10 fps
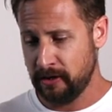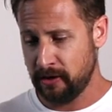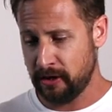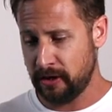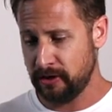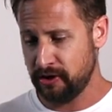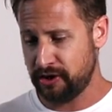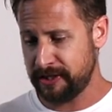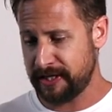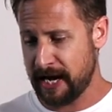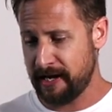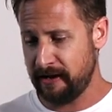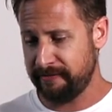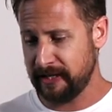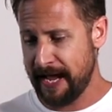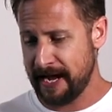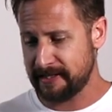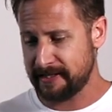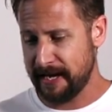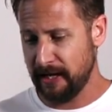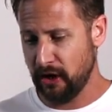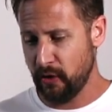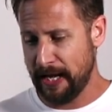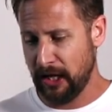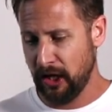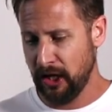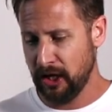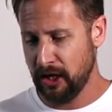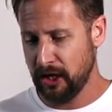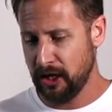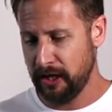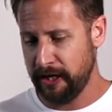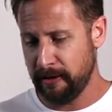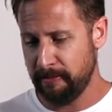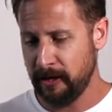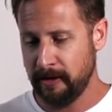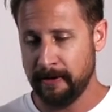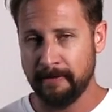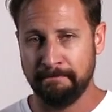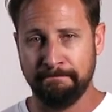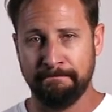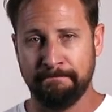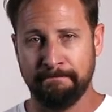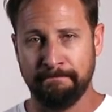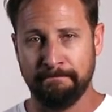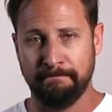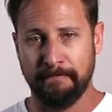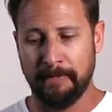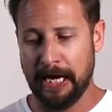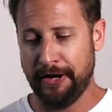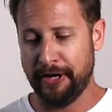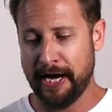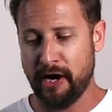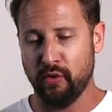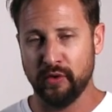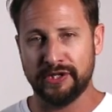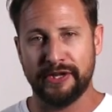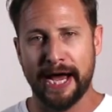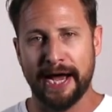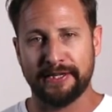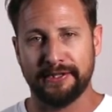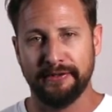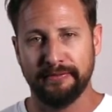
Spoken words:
Her, "Just got out of class, LOL." Him, "And how was that?"